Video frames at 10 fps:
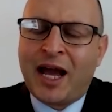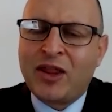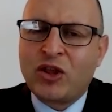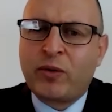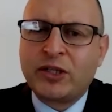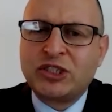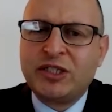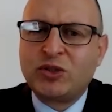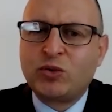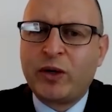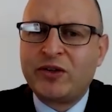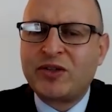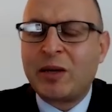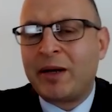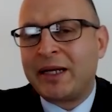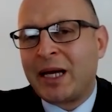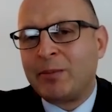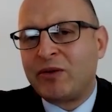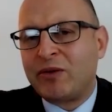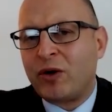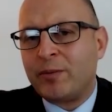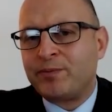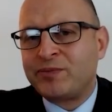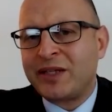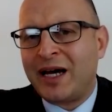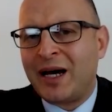And the question is, where is that money coming from?